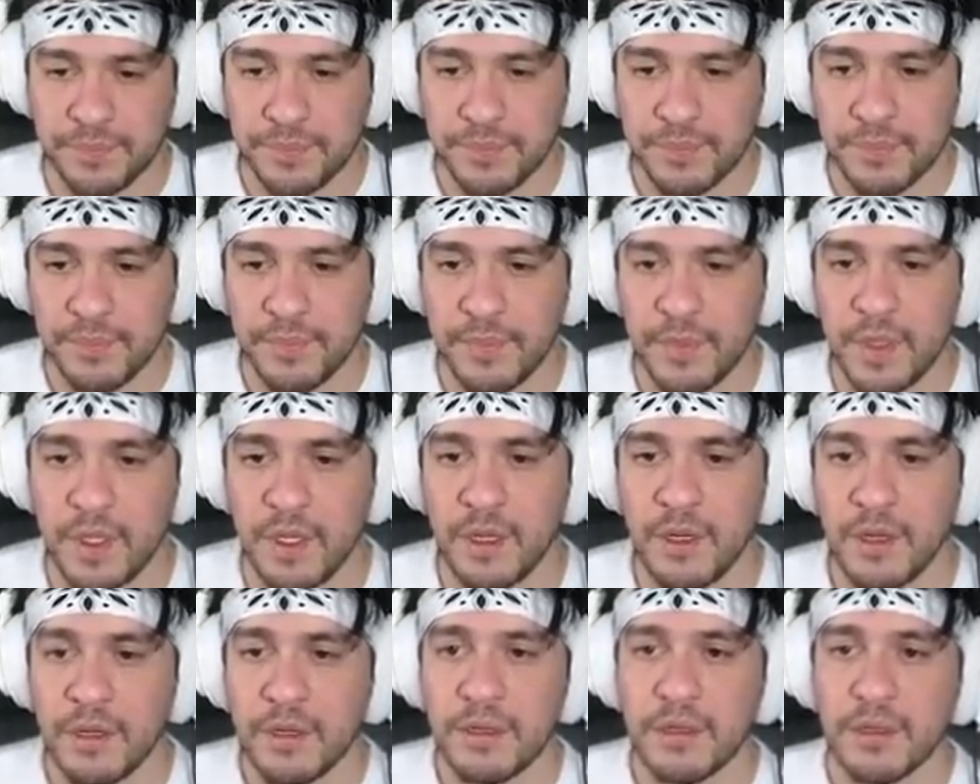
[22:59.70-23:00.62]

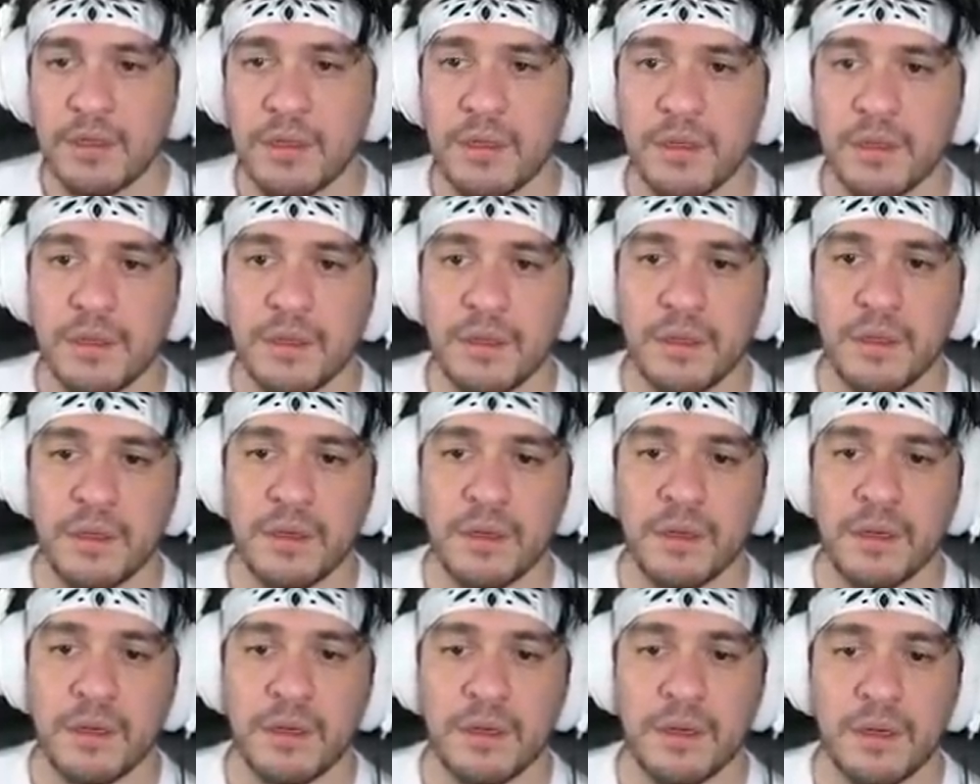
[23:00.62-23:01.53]

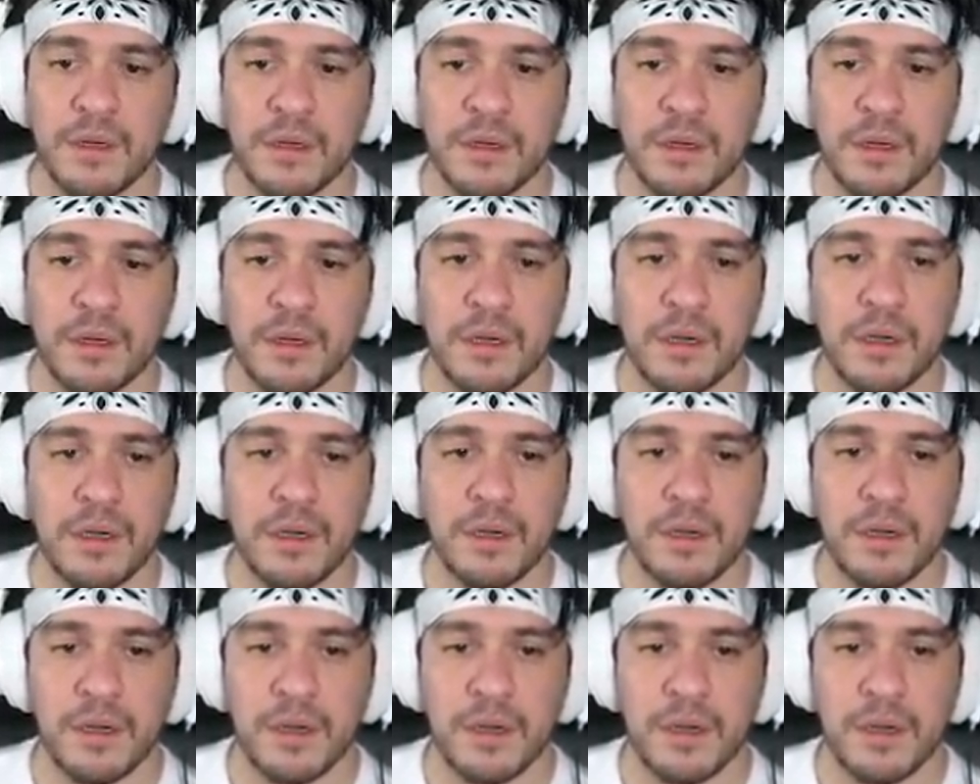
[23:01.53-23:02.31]
Nothing is said.